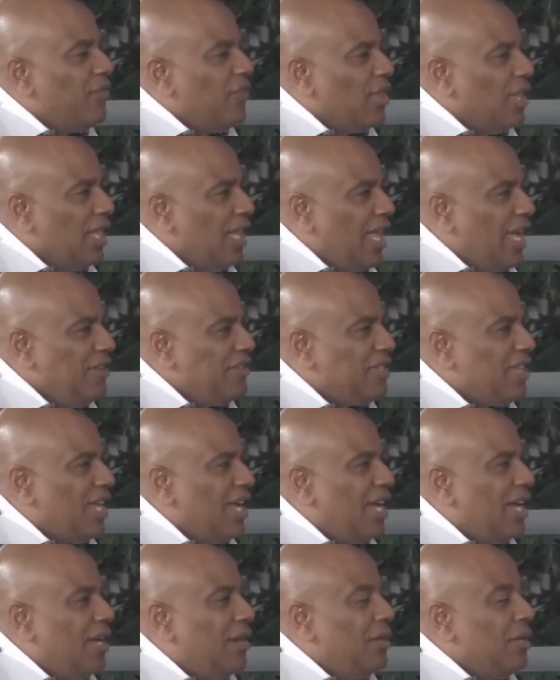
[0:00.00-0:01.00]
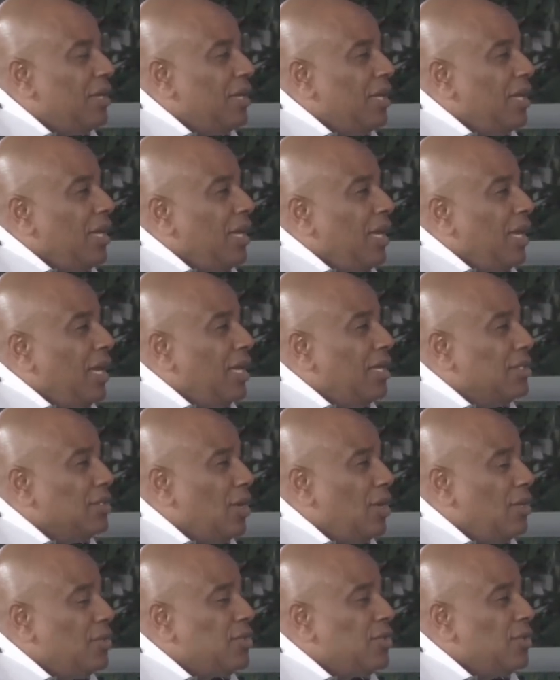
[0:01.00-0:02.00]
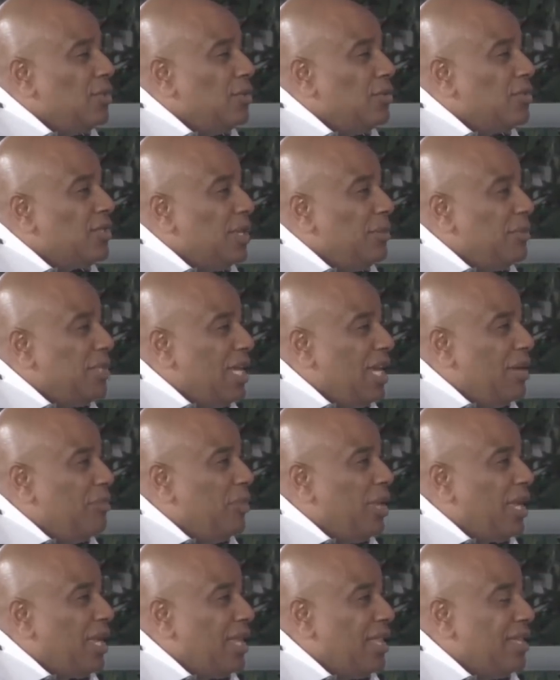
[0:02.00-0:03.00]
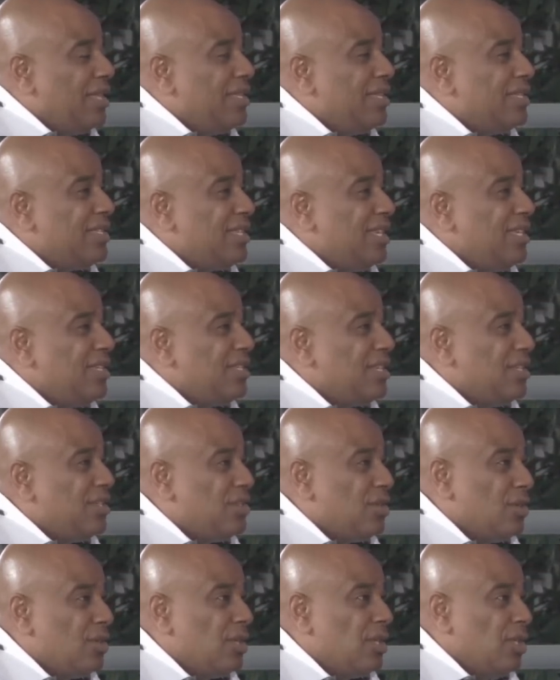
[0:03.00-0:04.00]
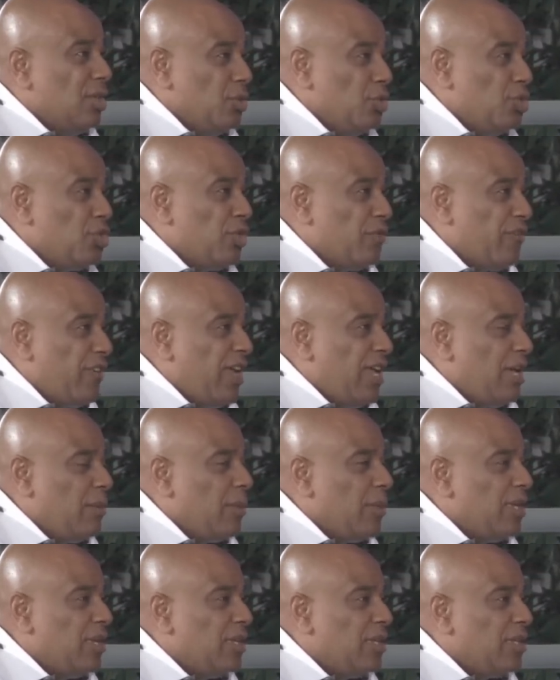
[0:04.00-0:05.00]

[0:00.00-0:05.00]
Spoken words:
for the lifestyle is also sometimes making the decision to lose your family.